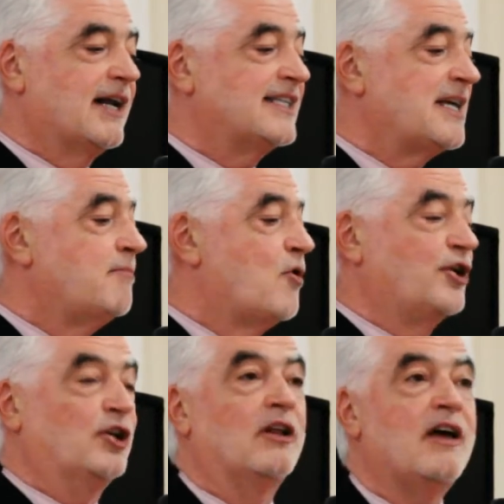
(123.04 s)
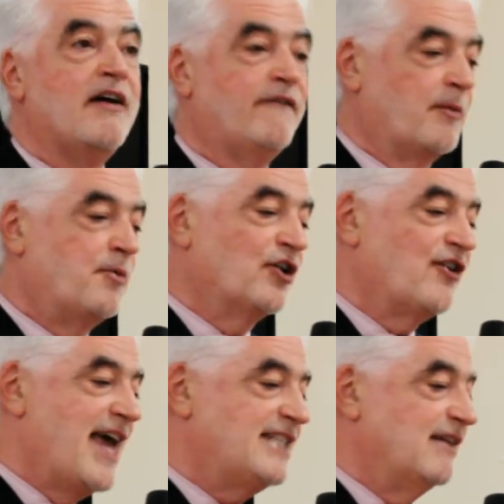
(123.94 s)
as a model for
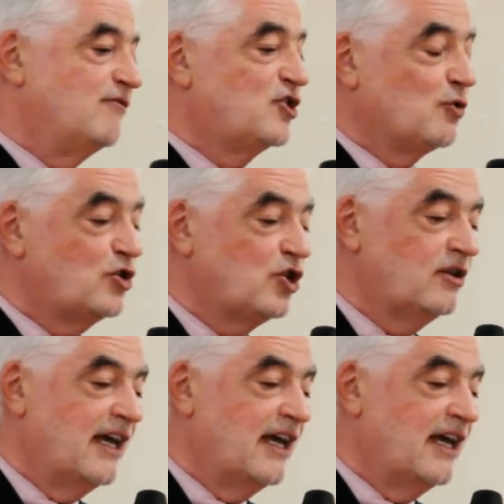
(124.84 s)
progressive social,